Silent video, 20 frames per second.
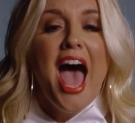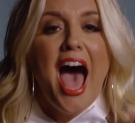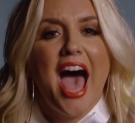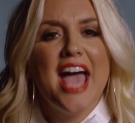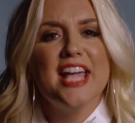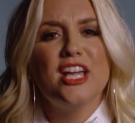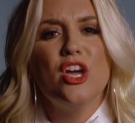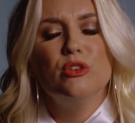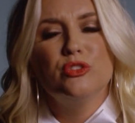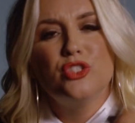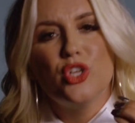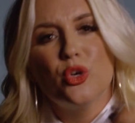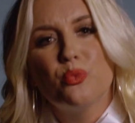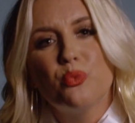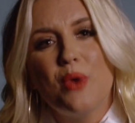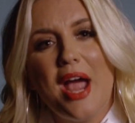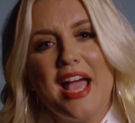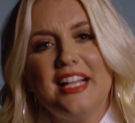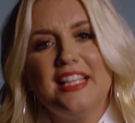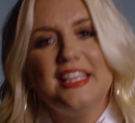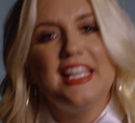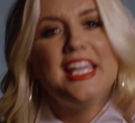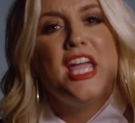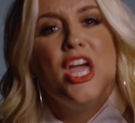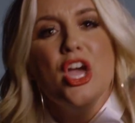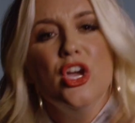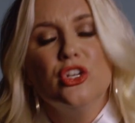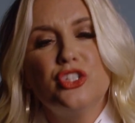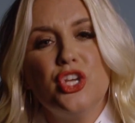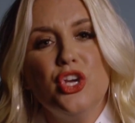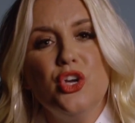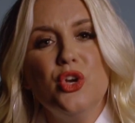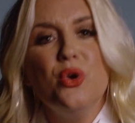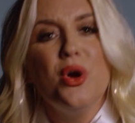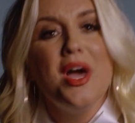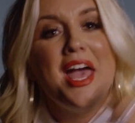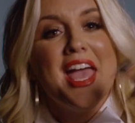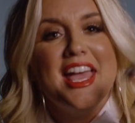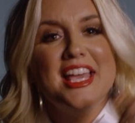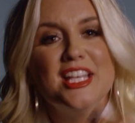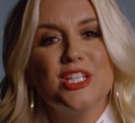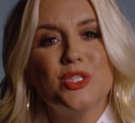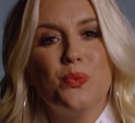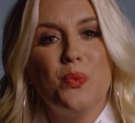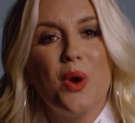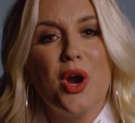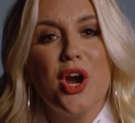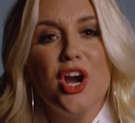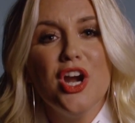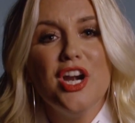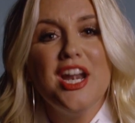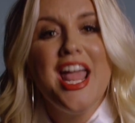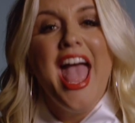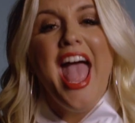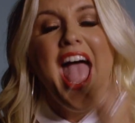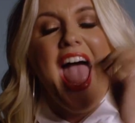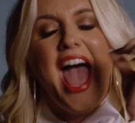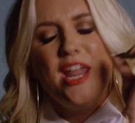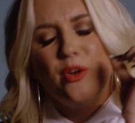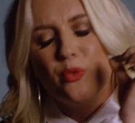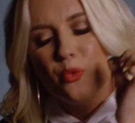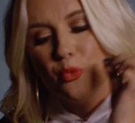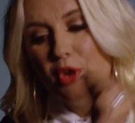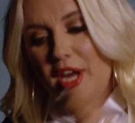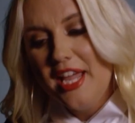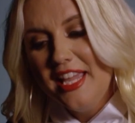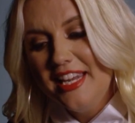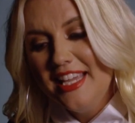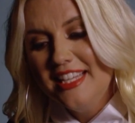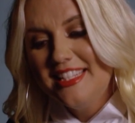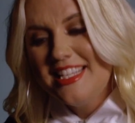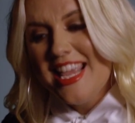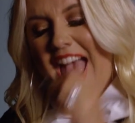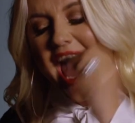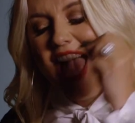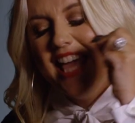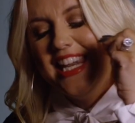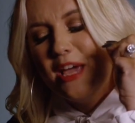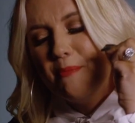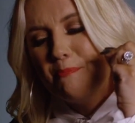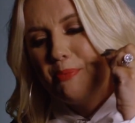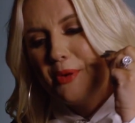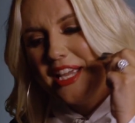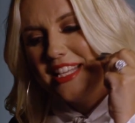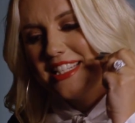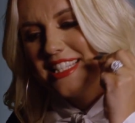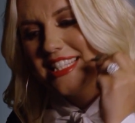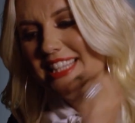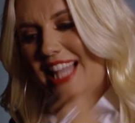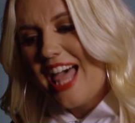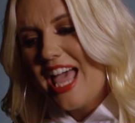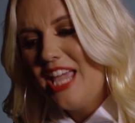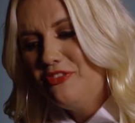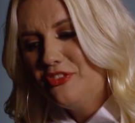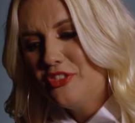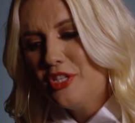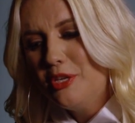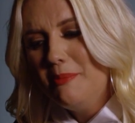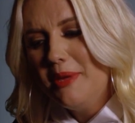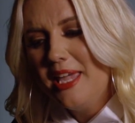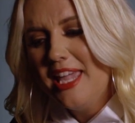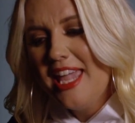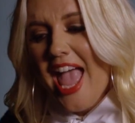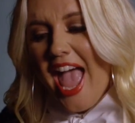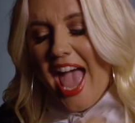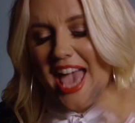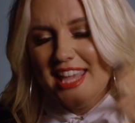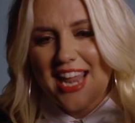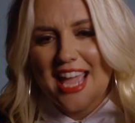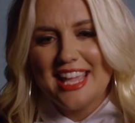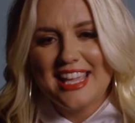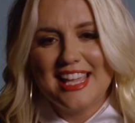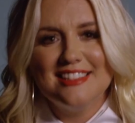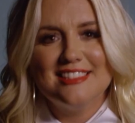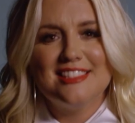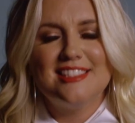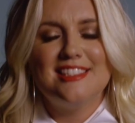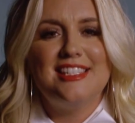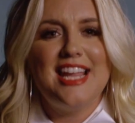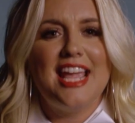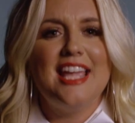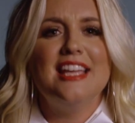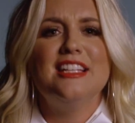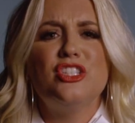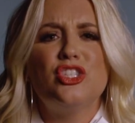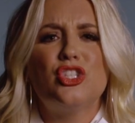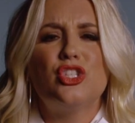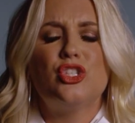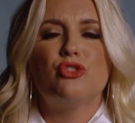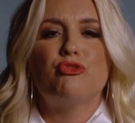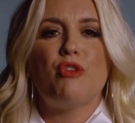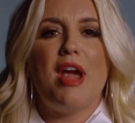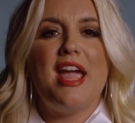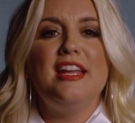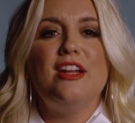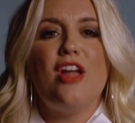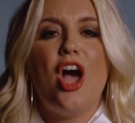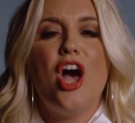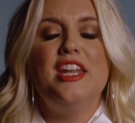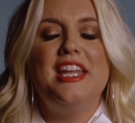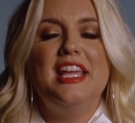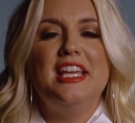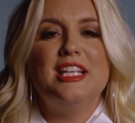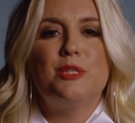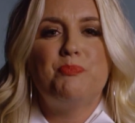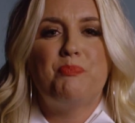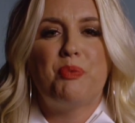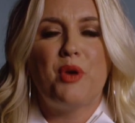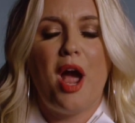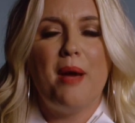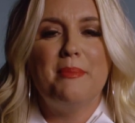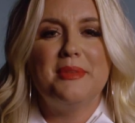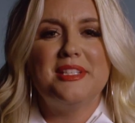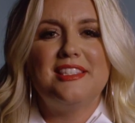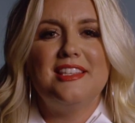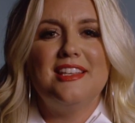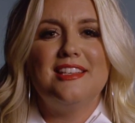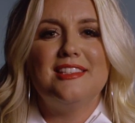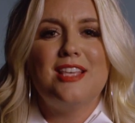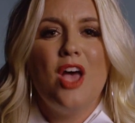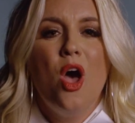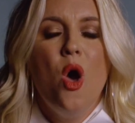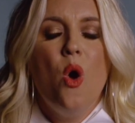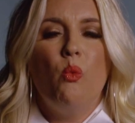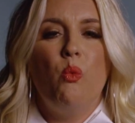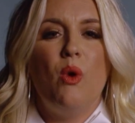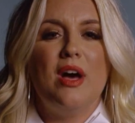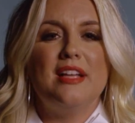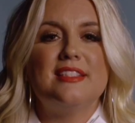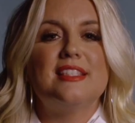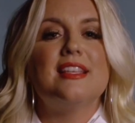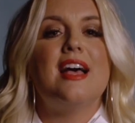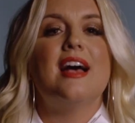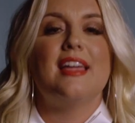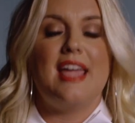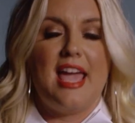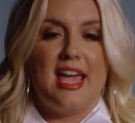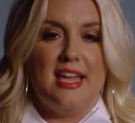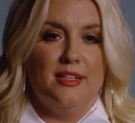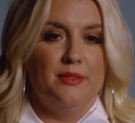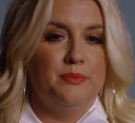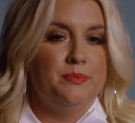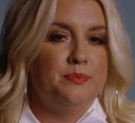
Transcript: I go directly to his word and read it, and it brings life to me, and I can stand straight on his promises once again.